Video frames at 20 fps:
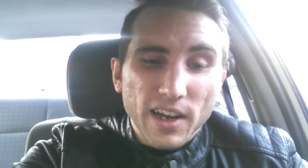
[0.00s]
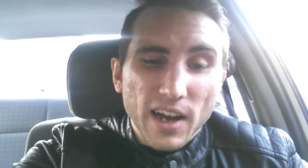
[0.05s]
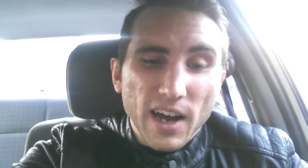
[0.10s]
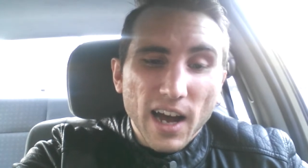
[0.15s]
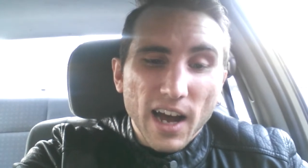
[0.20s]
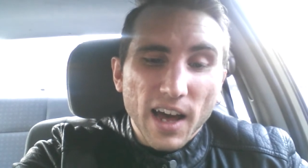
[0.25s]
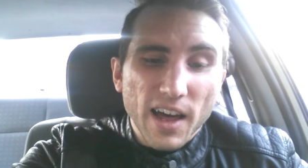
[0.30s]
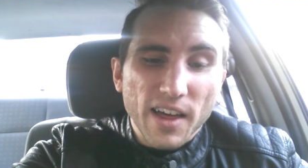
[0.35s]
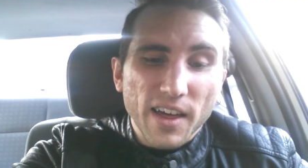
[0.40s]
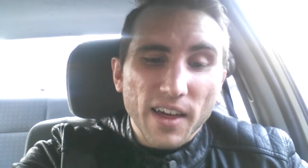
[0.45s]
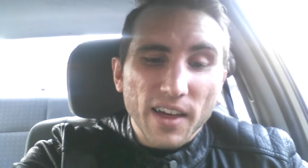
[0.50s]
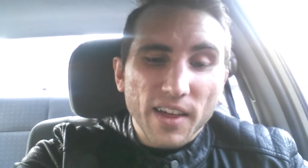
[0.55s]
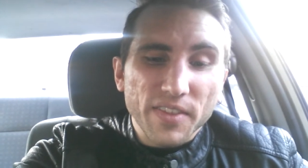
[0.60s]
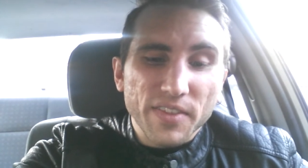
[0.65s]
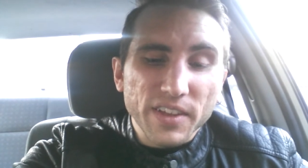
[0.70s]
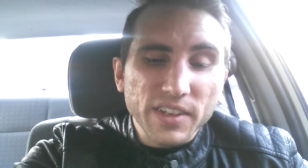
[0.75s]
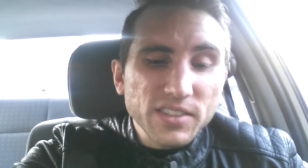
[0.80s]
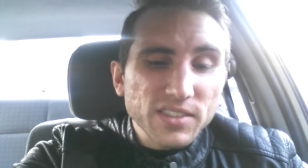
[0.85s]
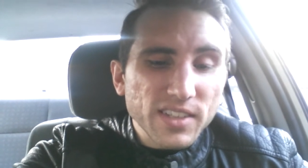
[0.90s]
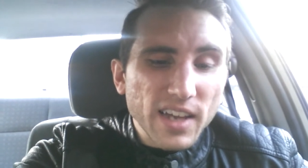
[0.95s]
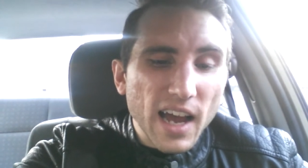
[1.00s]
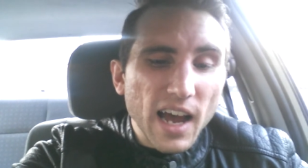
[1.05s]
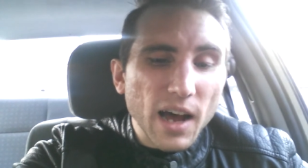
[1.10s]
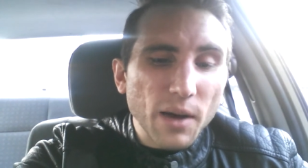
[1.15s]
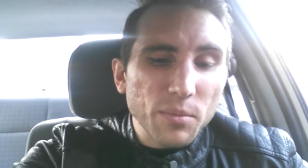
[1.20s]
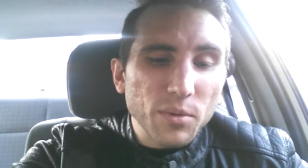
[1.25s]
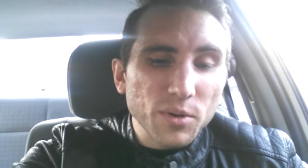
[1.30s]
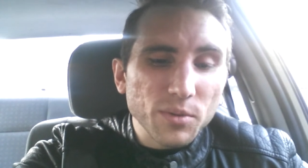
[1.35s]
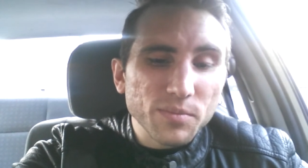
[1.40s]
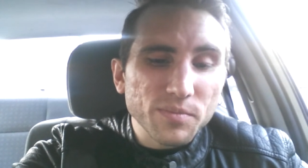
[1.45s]
Uh, this
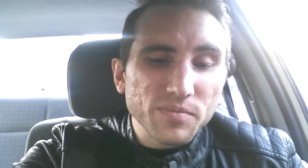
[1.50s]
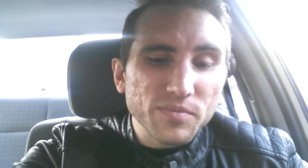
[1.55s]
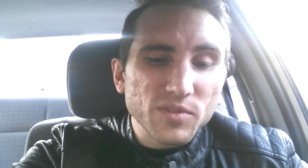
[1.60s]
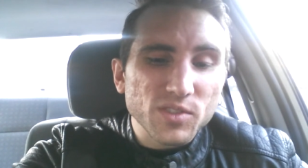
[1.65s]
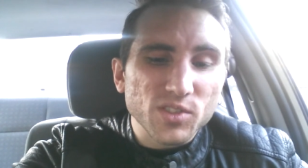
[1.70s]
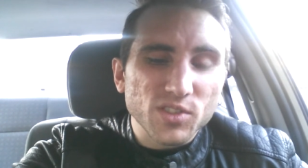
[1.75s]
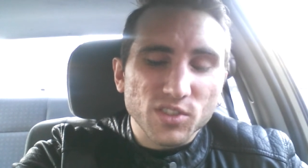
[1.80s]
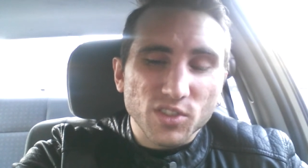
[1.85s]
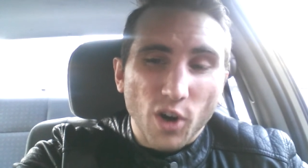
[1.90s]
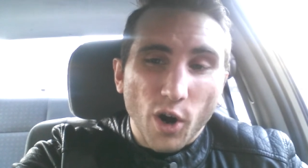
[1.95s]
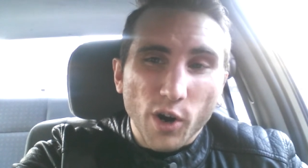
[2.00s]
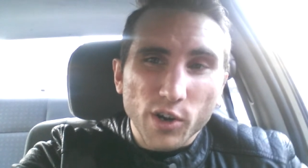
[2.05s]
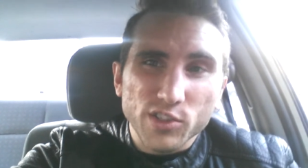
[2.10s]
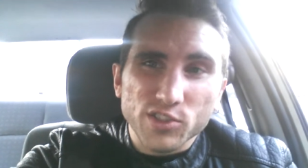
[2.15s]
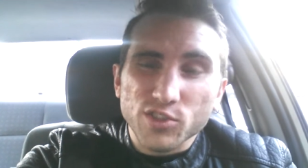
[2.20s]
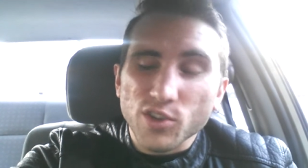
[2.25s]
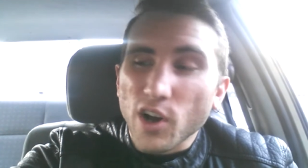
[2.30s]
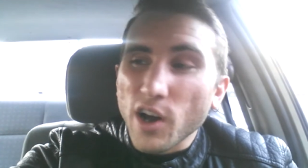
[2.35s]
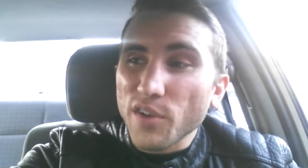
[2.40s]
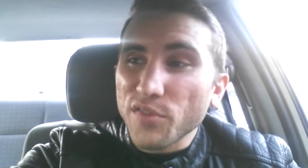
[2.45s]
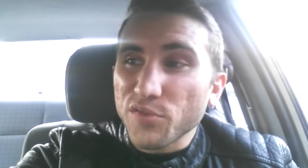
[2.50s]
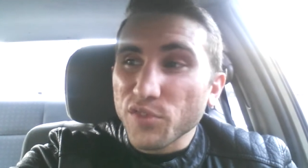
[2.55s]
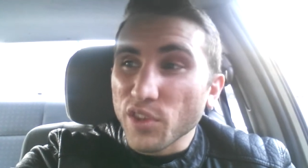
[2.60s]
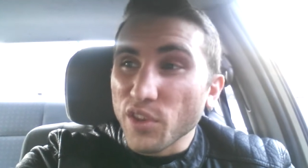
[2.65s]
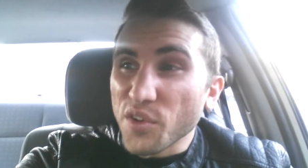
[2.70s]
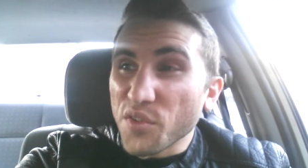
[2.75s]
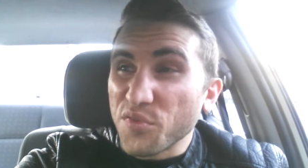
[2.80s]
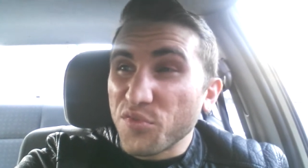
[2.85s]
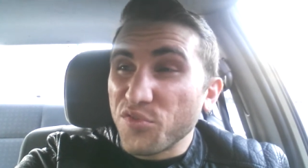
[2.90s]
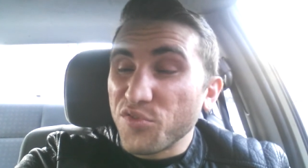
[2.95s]
album starts off
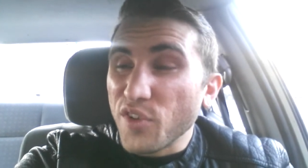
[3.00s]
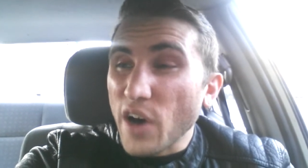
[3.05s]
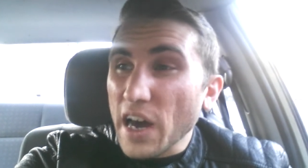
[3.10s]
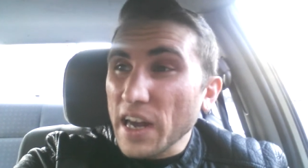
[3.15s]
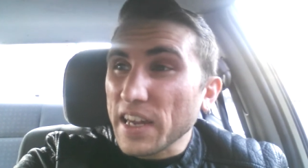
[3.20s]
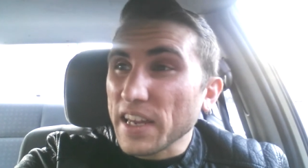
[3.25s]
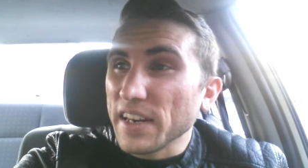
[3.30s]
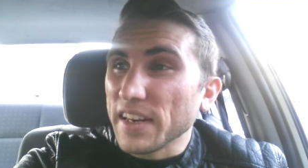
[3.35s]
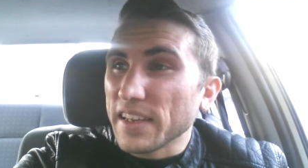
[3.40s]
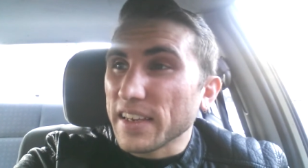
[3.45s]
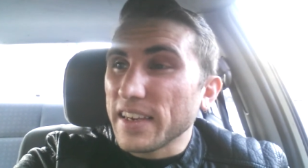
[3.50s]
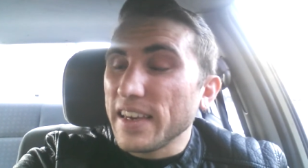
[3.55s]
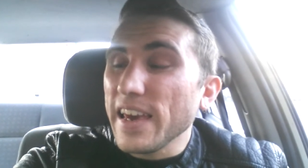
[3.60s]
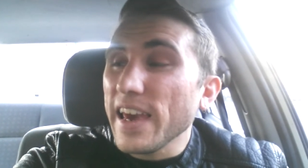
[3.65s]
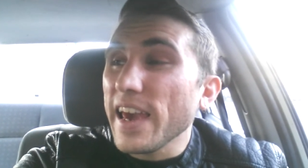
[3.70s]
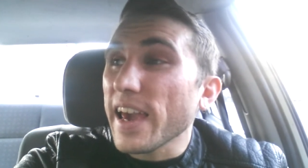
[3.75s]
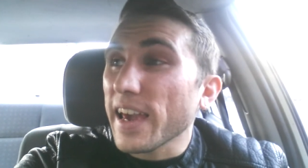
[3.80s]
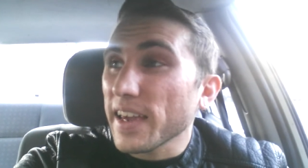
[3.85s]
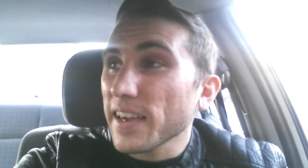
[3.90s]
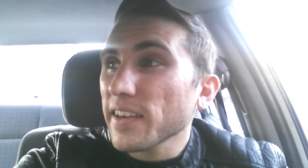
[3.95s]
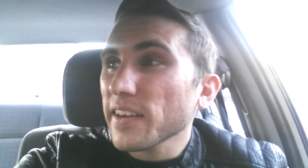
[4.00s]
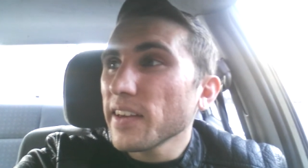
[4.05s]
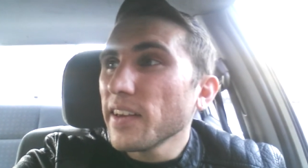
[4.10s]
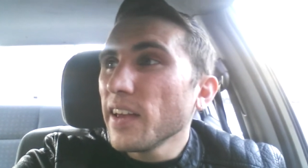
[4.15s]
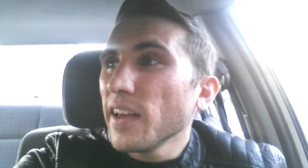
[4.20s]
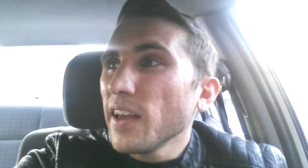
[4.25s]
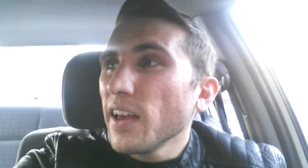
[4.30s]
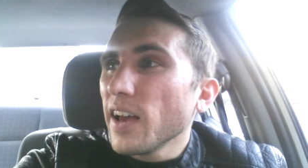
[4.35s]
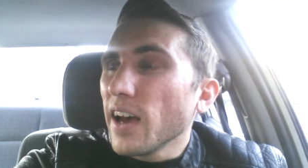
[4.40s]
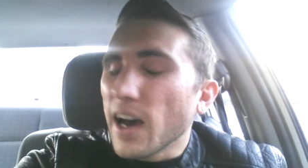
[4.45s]
with a fucking kick.
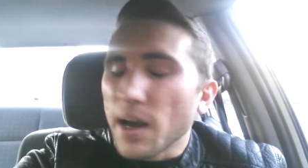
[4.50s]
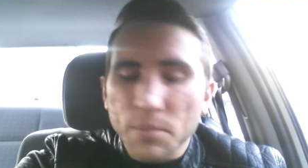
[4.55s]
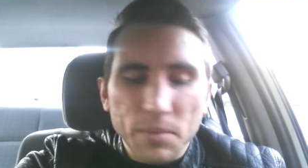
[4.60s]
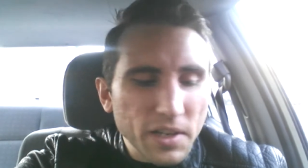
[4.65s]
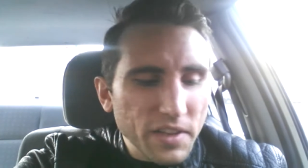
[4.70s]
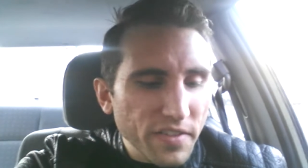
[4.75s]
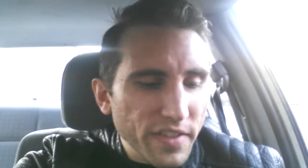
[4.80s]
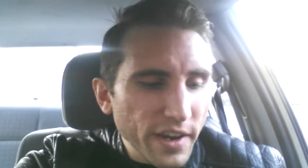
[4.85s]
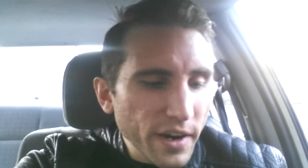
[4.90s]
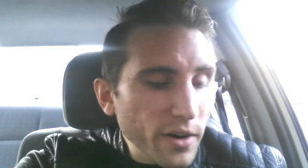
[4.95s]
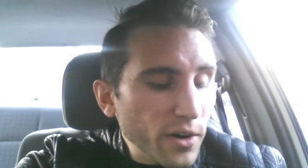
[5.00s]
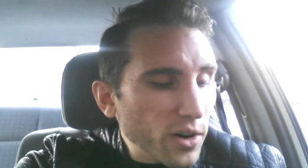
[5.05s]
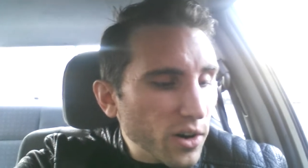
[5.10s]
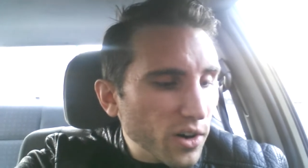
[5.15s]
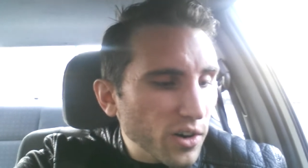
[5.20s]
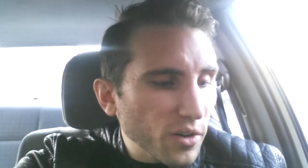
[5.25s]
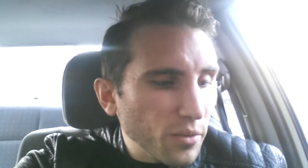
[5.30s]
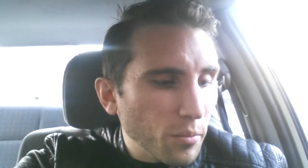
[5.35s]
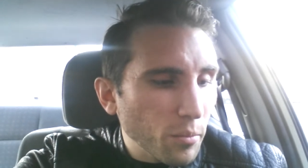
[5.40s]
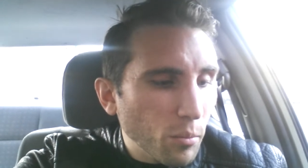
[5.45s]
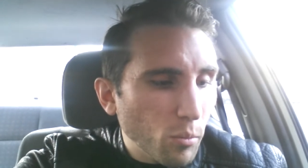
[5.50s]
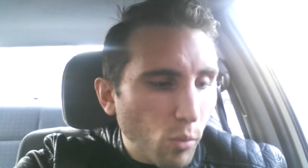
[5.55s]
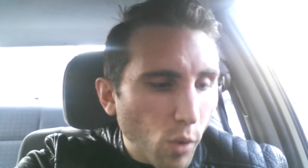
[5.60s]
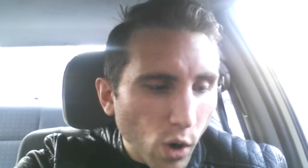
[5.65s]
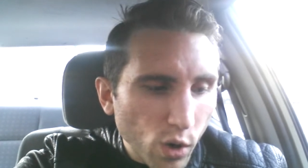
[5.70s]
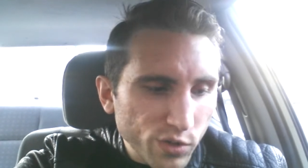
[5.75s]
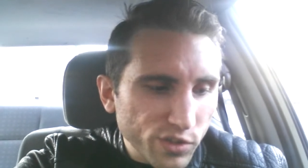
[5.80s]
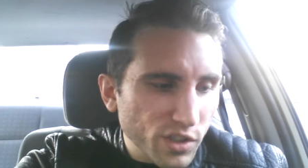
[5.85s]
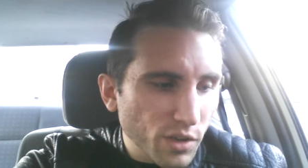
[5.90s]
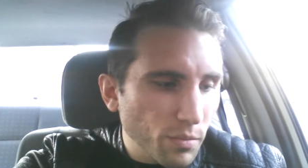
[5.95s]
I mean, there are
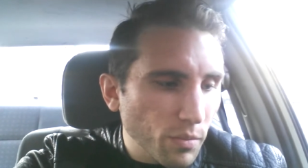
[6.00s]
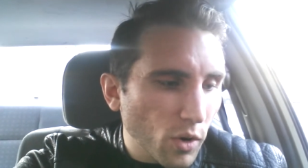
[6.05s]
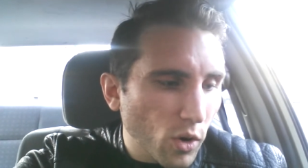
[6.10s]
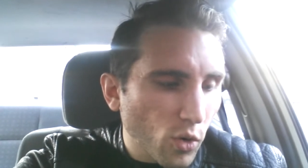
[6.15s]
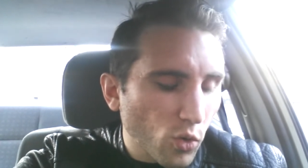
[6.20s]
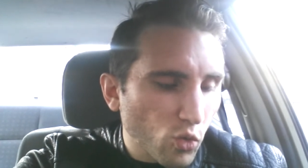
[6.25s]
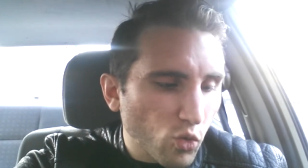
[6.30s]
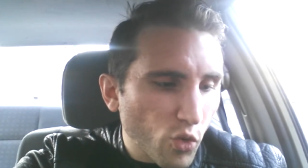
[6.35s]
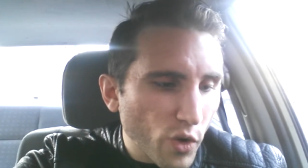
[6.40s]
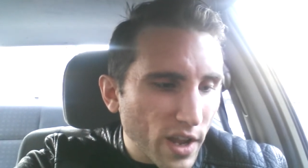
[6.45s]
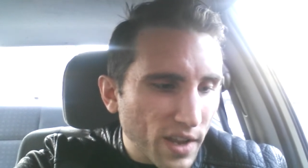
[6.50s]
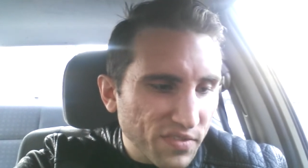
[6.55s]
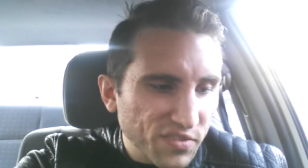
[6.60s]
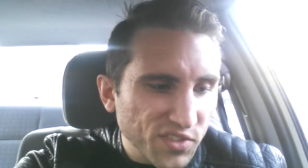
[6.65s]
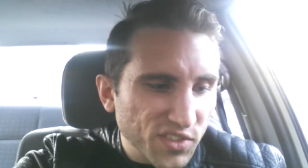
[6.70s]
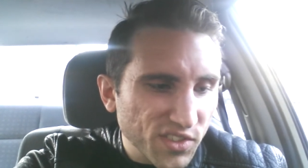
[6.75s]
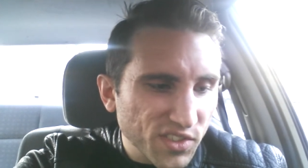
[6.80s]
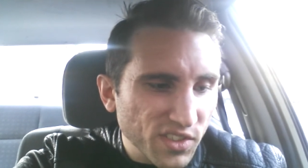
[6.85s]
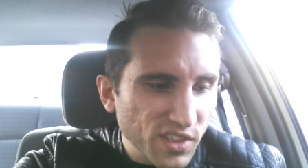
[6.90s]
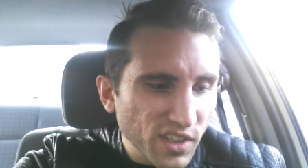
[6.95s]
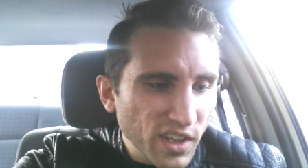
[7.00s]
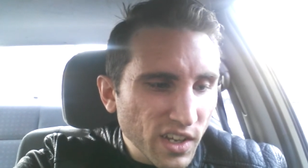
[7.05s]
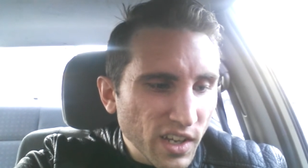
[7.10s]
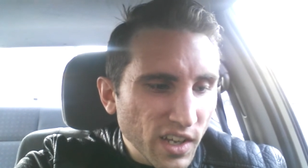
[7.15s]
multiple riffs